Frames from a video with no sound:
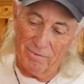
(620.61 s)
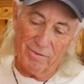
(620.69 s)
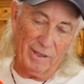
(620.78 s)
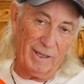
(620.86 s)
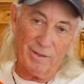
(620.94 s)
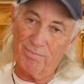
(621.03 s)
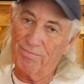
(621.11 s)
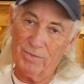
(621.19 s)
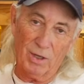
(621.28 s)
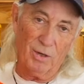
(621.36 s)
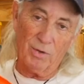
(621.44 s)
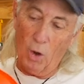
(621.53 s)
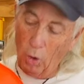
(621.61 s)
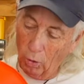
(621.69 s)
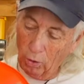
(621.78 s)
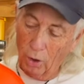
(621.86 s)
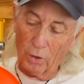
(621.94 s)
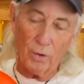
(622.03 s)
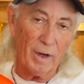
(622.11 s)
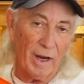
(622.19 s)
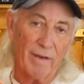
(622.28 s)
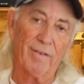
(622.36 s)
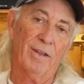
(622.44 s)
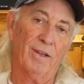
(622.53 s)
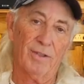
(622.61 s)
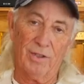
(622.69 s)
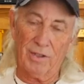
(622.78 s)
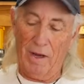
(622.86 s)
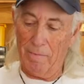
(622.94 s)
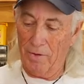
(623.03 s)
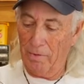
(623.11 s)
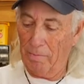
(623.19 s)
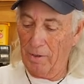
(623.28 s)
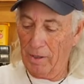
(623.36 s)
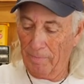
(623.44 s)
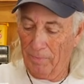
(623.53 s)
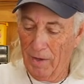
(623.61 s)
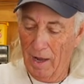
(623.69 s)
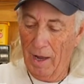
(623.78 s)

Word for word: In fact, you know, the whole logo, everything is the same on the bottle.